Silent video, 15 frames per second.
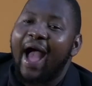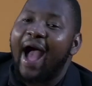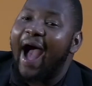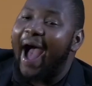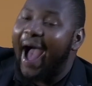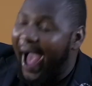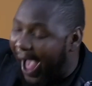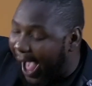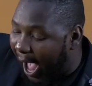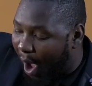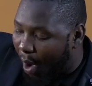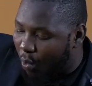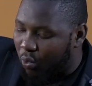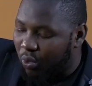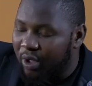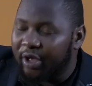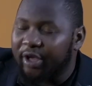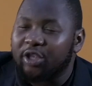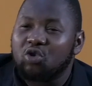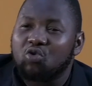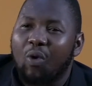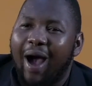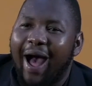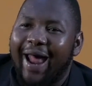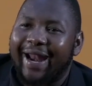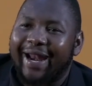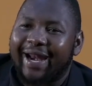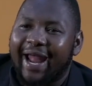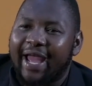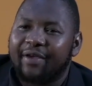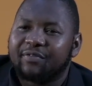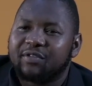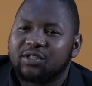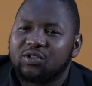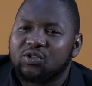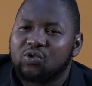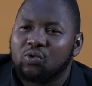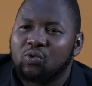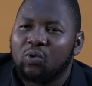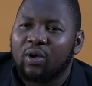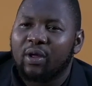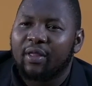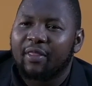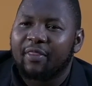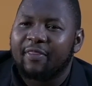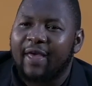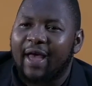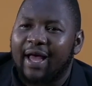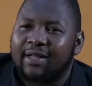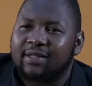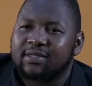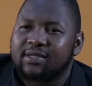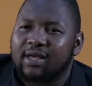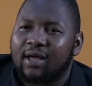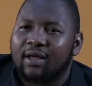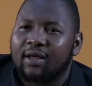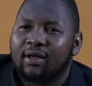how you arrived to the answer.